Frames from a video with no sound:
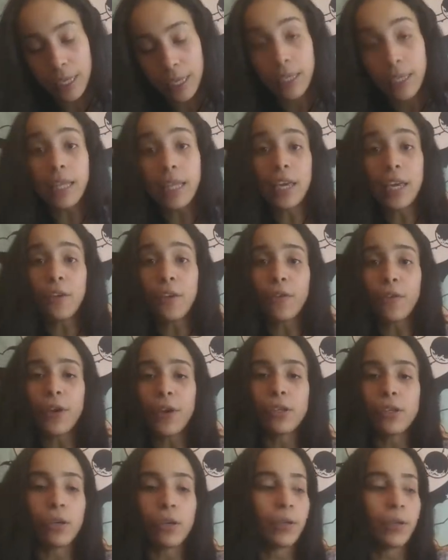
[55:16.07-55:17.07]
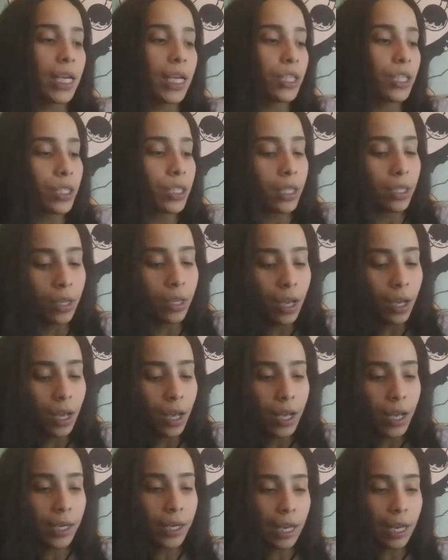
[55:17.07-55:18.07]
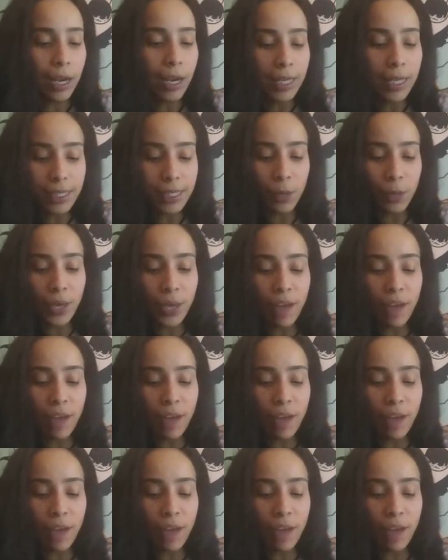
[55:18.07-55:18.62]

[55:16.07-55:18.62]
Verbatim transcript: Thank you for your donation. Now, let's see.